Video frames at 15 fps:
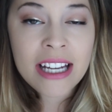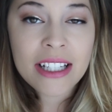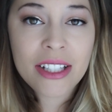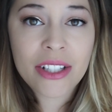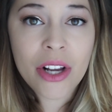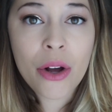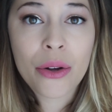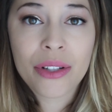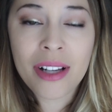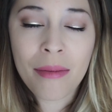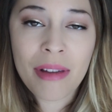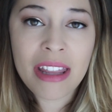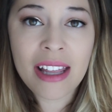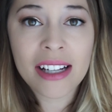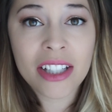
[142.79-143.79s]
So
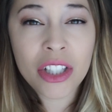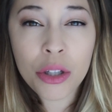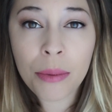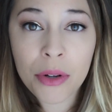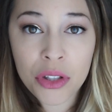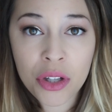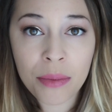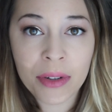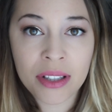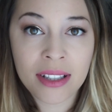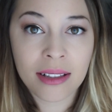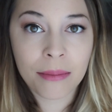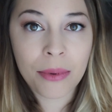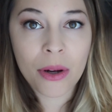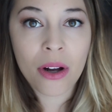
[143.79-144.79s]
something that's super
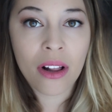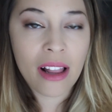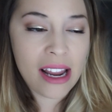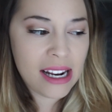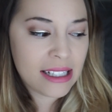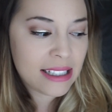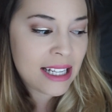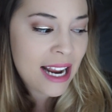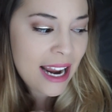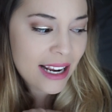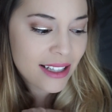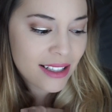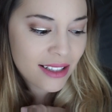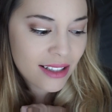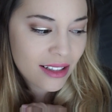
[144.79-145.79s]
simple and
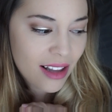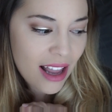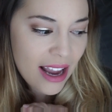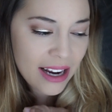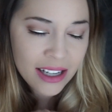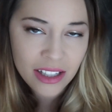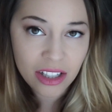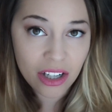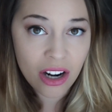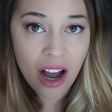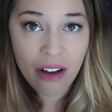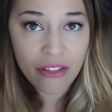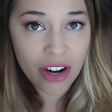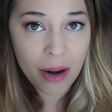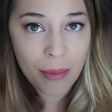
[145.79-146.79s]
takes like
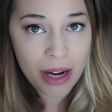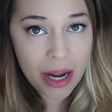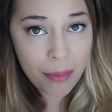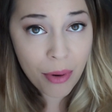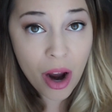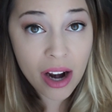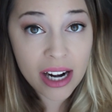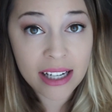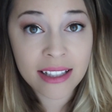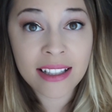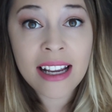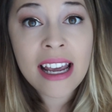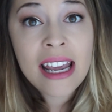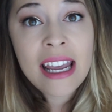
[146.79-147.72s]
not very many products